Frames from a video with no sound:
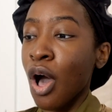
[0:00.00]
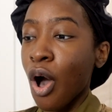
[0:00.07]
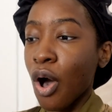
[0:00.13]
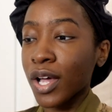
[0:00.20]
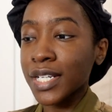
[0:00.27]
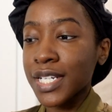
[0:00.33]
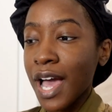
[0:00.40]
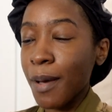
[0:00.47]

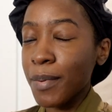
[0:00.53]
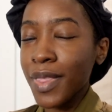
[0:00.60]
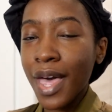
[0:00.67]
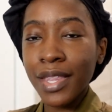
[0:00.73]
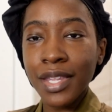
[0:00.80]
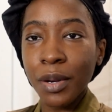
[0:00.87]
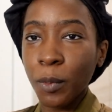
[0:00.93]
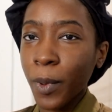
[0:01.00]
on top of that,
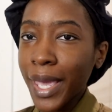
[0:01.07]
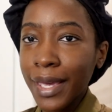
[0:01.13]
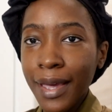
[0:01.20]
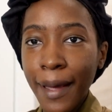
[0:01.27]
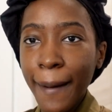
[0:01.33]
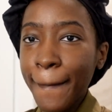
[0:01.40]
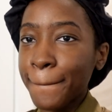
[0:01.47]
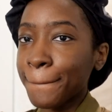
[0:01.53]
and then wake
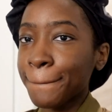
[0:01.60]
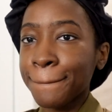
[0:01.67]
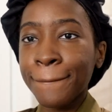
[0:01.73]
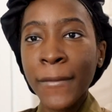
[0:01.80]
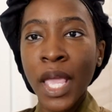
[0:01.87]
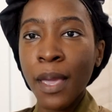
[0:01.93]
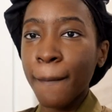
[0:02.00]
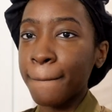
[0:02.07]
up,
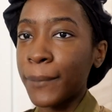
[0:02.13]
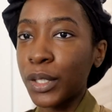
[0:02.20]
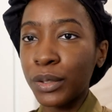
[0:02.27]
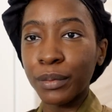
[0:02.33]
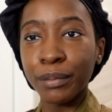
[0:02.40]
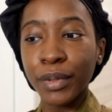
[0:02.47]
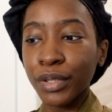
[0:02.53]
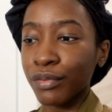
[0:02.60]

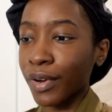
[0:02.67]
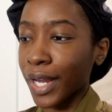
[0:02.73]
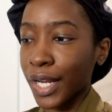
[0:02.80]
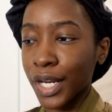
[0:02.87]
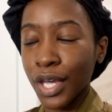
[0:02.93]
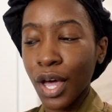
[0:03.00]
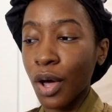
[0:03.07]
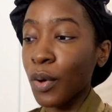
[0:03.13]
boom, ready
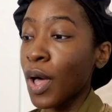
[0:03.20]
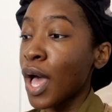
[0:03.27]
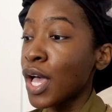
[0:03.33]
to go.